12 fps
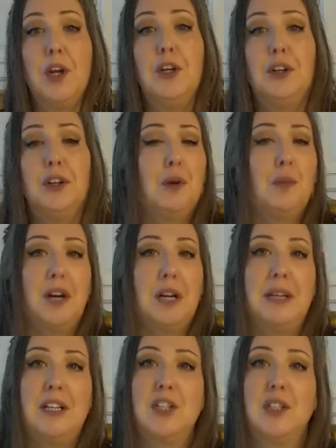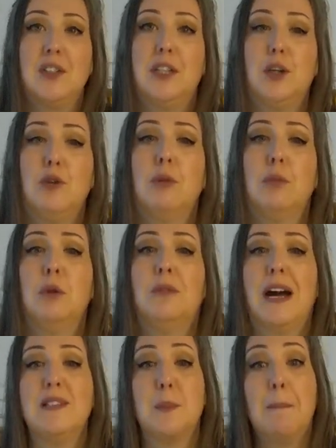You're going to want to make sure that you remove
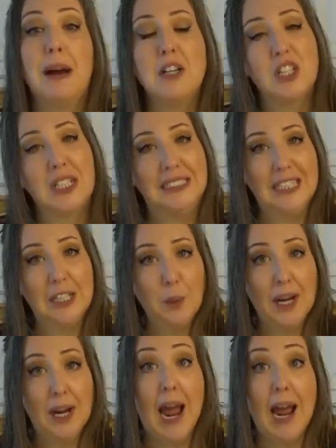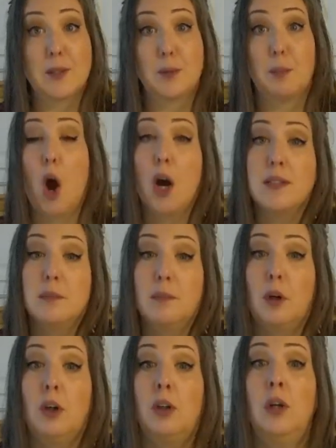as much liquid as
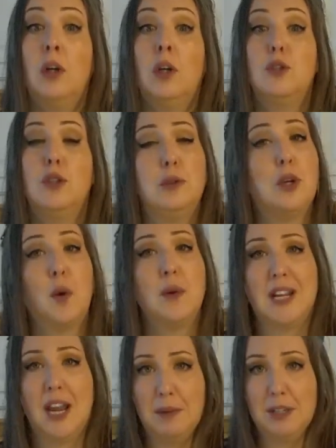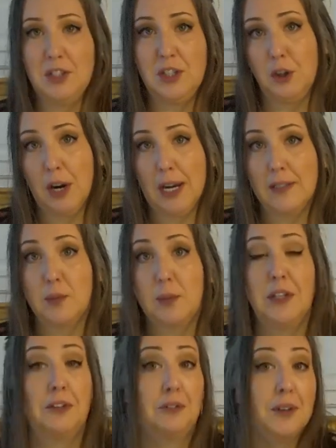possible so you don't damage the grains
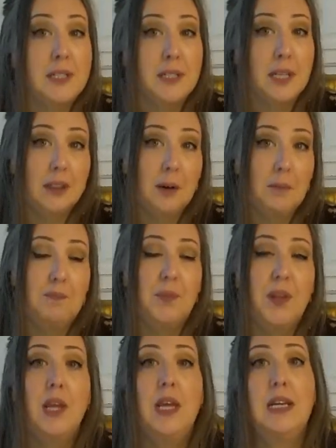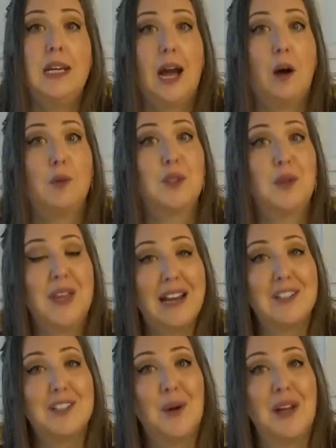when you're freezing them. Now, so
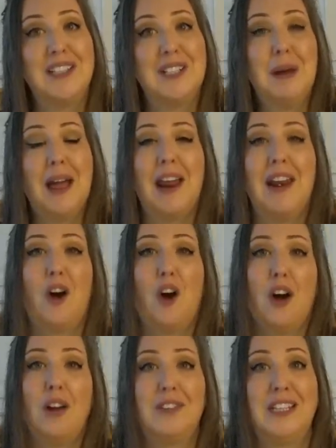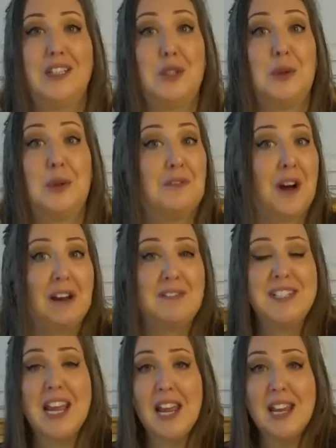that's going to depend on the 2 to 5
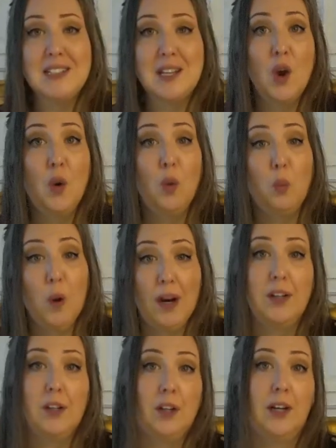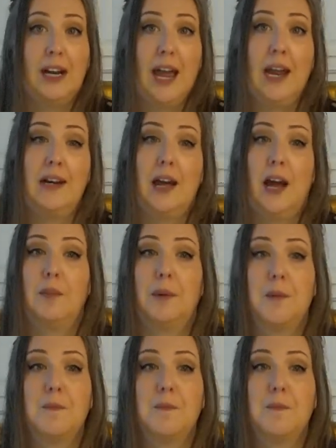days where you're going to end up.